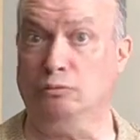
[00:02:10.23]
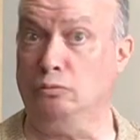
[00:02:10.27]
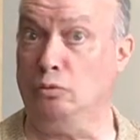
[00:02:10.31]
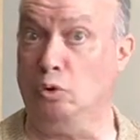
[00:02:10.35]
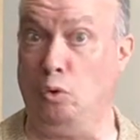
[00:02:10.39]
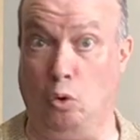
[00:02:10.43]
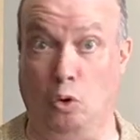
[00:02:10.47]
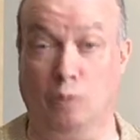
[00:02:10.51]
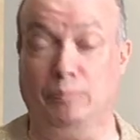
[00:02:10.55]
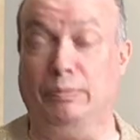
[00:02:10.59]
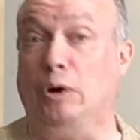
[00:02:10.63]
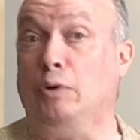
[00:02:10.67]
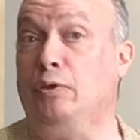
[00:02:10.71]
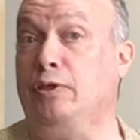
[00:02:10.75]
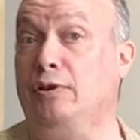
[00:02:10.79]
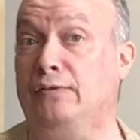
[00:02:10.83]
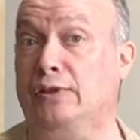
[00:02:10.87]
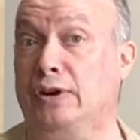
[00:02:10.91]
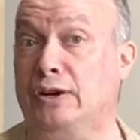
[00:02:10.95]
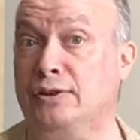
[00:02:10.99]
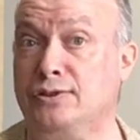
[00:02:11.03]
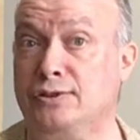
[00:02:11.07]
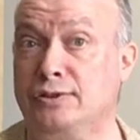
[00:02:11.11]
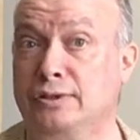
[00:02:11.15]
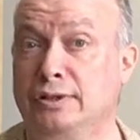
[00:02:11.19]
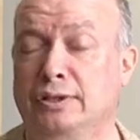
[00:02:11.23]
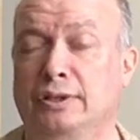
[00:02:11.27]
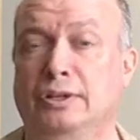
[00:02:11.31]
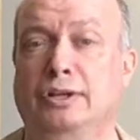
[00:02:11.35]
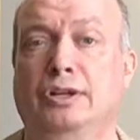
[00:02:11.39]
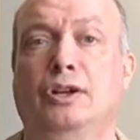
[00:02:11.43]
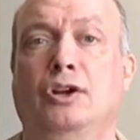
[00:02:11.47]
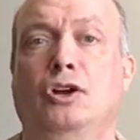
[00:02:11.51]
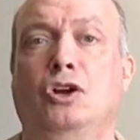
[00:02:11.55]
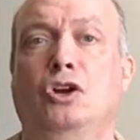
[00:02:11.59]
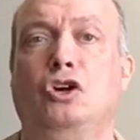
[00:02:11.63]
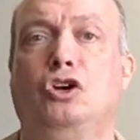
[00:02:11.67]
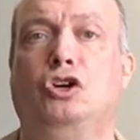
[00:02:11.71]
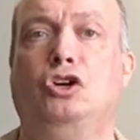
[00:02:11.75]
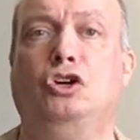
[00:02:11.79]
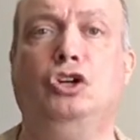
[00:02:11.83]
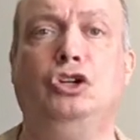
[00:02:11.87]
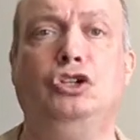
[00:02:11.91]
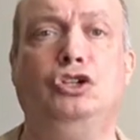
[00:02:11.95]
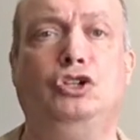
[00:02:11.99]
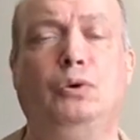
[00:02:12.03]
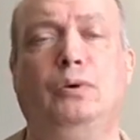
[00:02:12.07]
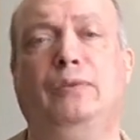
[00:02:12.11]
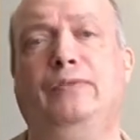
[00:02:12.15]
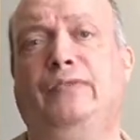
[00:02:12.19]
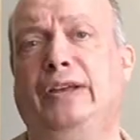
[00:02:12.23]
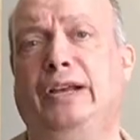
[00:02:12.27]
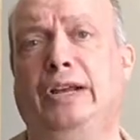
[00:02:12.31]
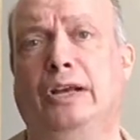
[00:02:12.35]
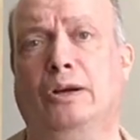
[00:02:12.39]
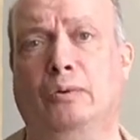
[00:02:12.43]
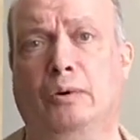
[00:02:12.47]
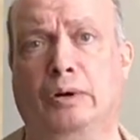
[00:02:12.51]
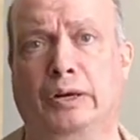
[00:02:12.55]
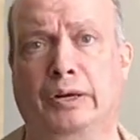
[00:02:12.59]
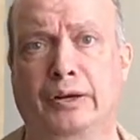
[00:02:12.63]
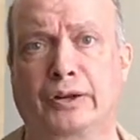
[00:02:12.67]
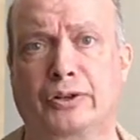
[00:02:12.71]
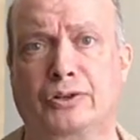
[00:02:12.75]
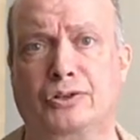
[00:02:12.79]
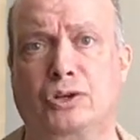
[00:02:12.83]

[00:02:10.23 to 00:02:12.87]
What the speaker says: or both of us, could do a video on it.